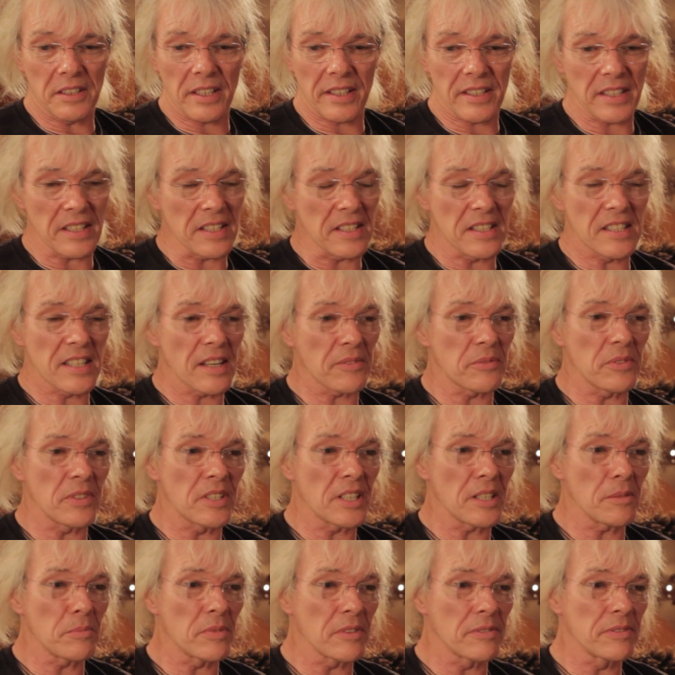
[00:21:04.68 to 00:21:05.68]

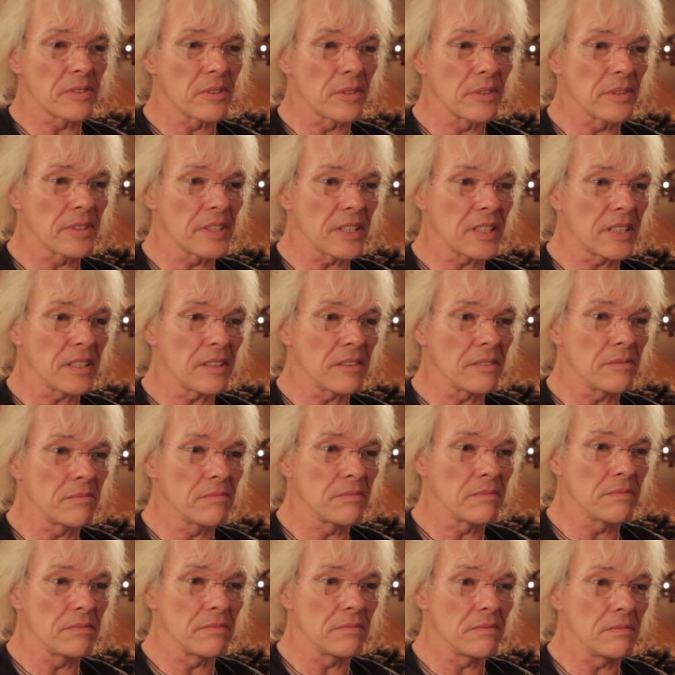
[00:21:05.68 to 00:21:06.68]
1970 before the
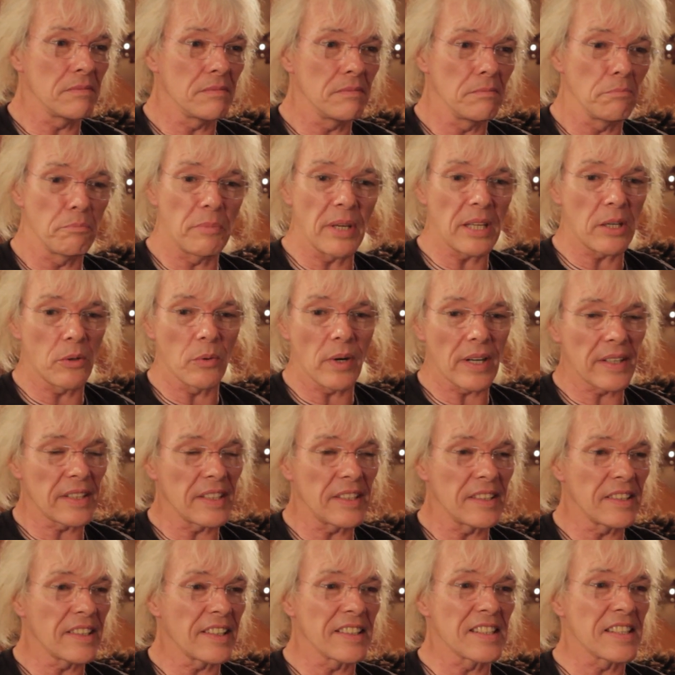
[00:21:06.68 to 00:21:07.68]
big one
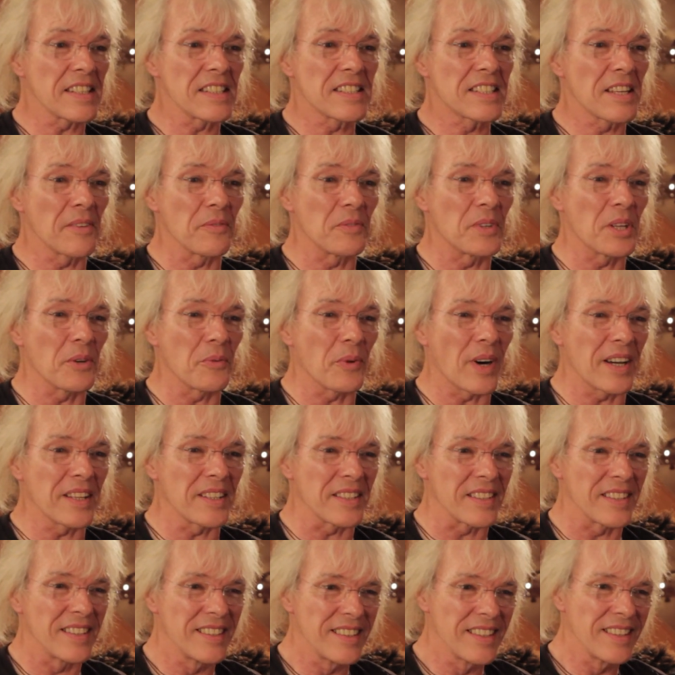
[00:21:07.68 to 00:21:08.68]
in
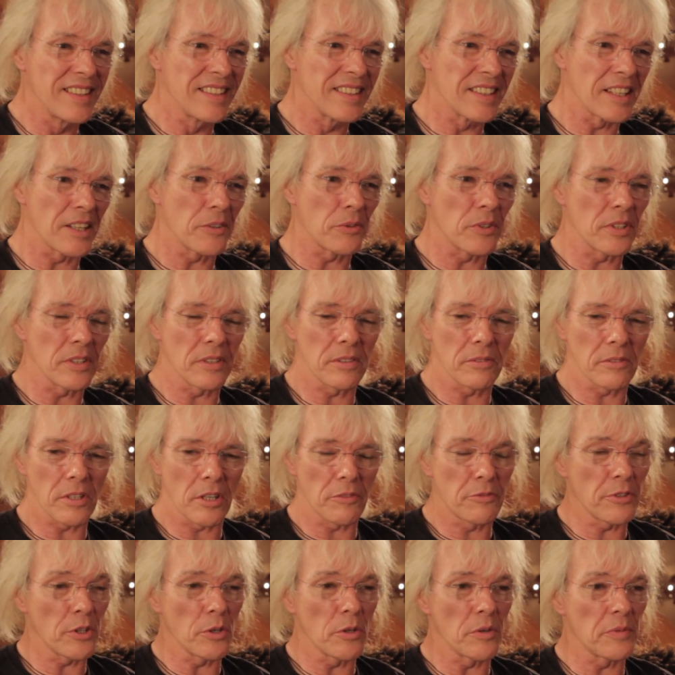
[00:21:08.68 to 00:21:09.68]
1971. There were a
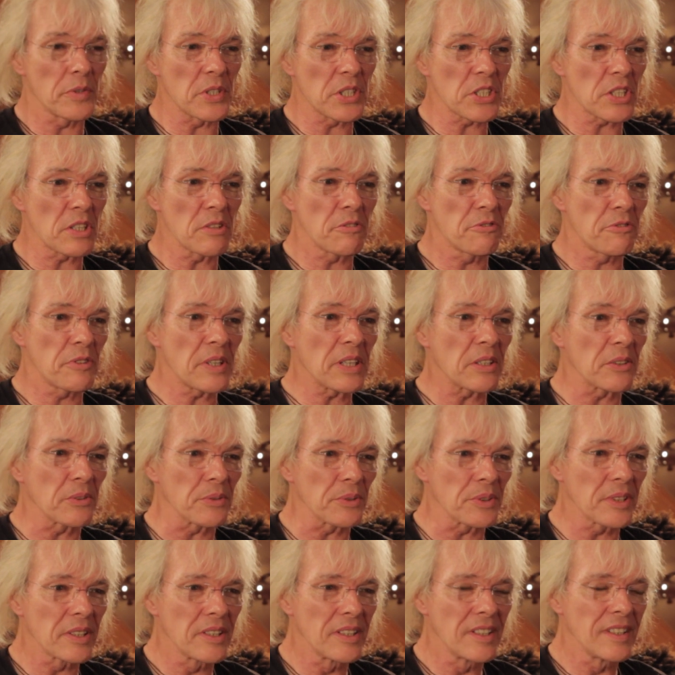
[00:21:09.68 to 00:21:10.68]
few of us in a
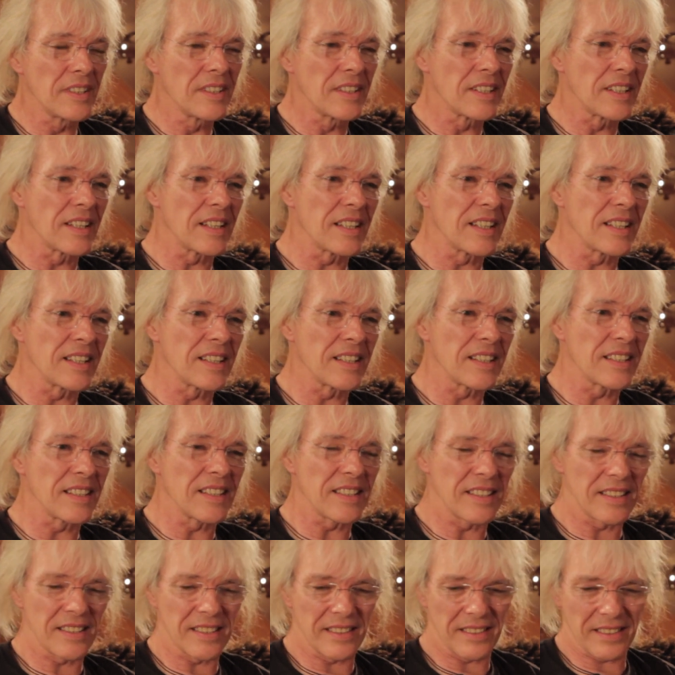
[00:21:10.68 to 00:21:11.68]
field,
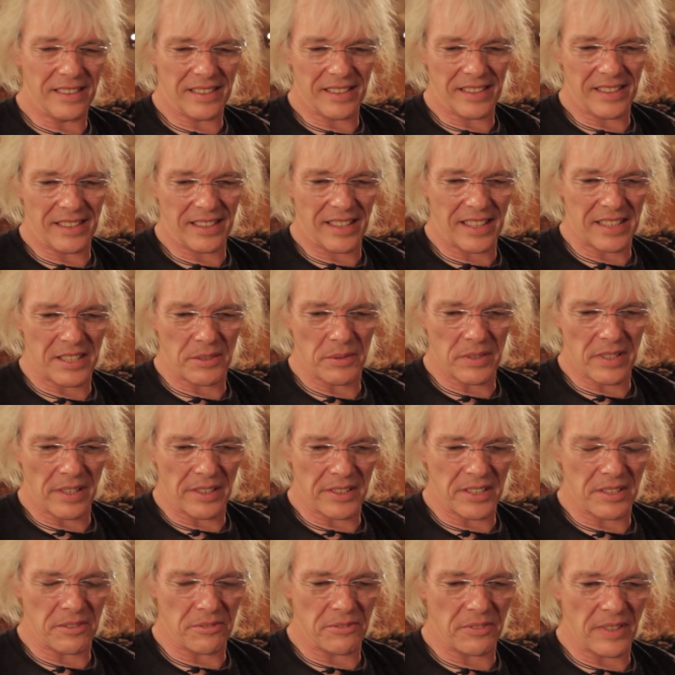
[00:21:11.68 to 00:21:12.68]
yes, it was
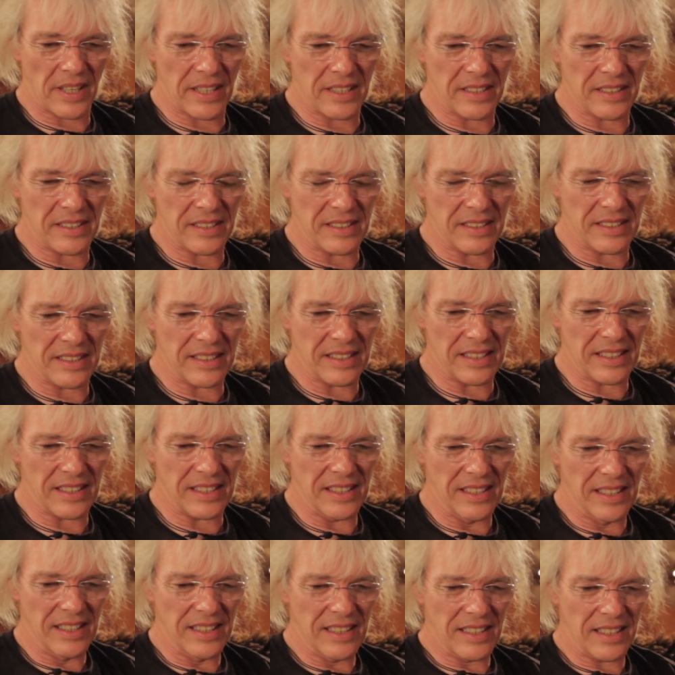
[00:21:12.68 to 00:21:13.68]
lots of fun,
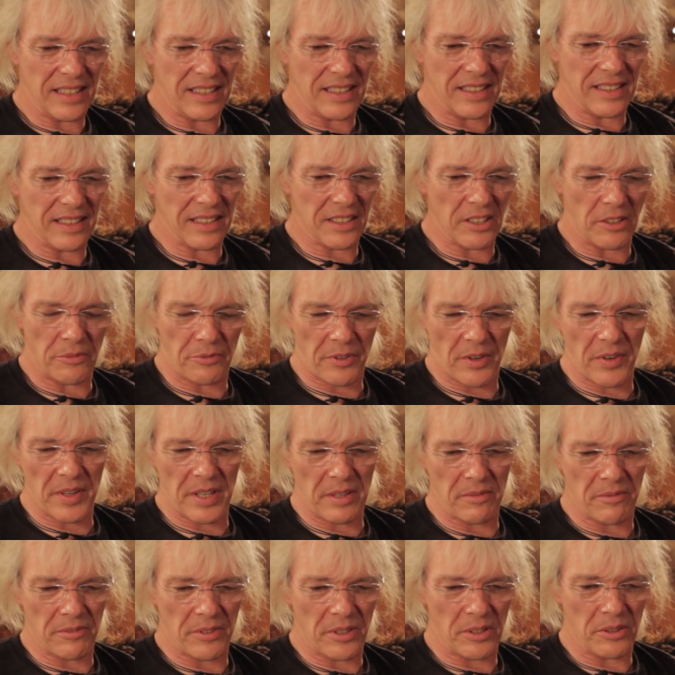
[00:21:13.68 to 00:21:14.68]
and got very
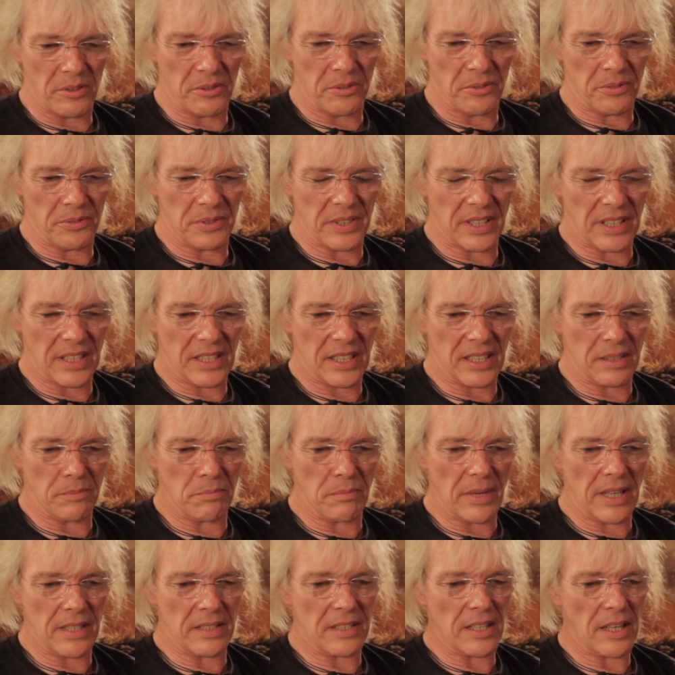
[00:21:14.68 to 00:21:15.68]
involved.
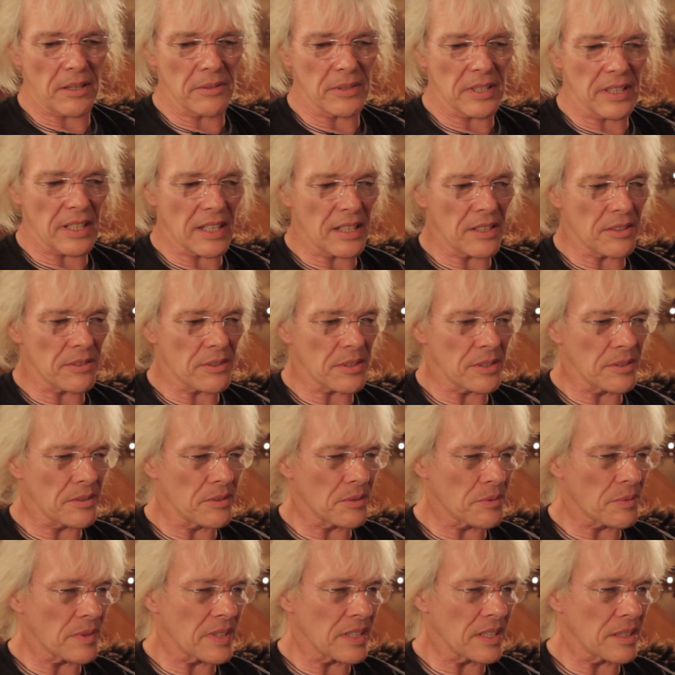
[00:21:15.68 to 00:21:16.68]
Met Tony
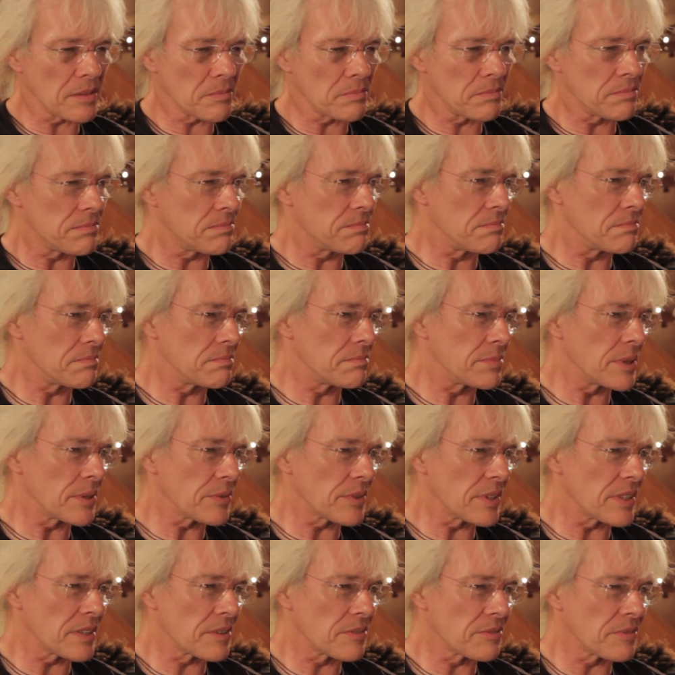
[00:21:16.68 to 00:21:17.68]
Andrews when he built
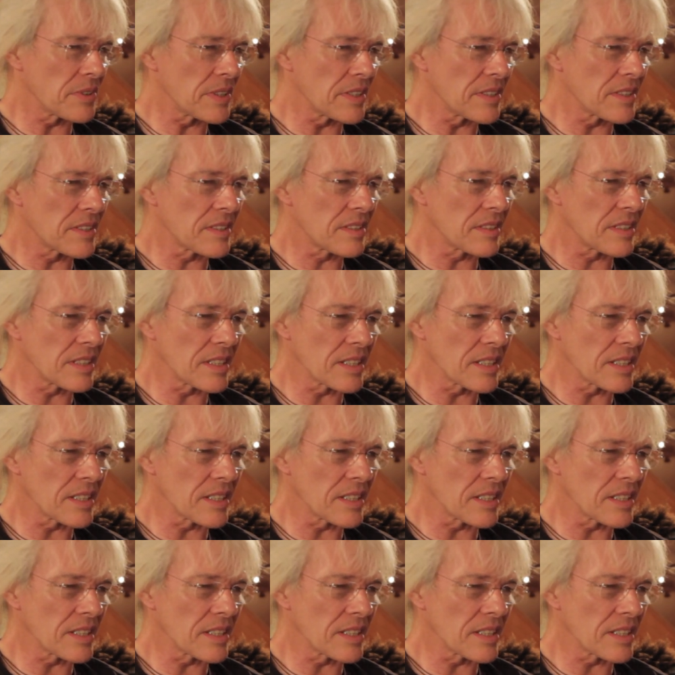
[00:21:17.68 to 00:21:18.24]
his first